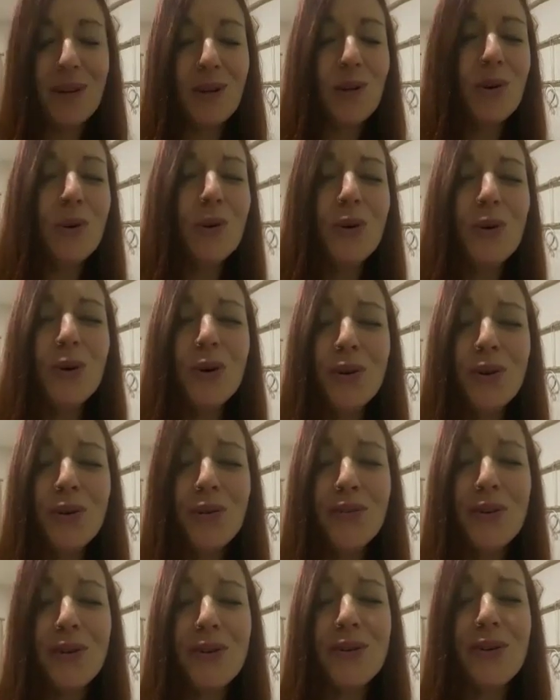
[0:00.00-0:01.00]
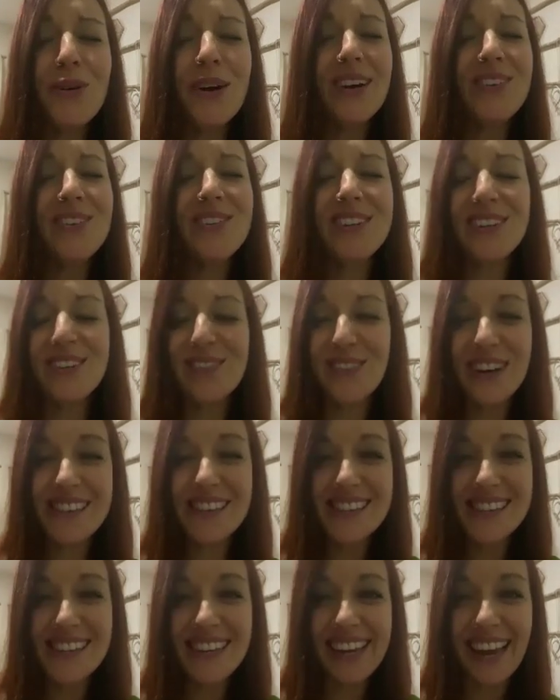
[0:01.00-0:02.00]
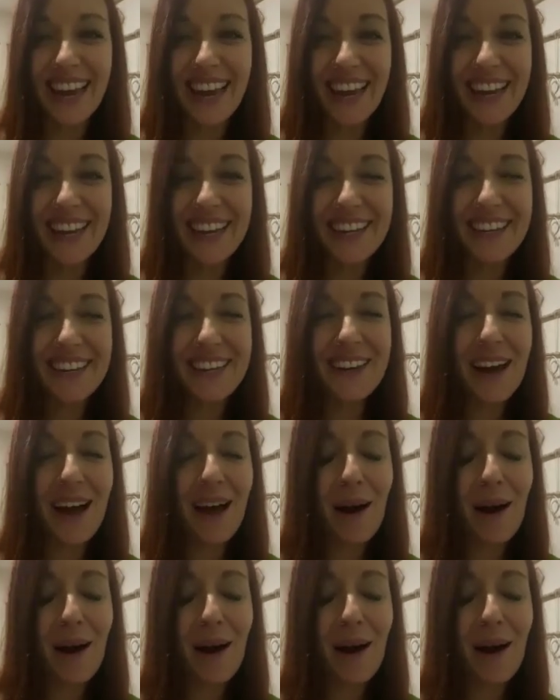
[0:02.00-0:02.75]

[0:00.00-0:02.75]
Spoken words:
beautiful question once again.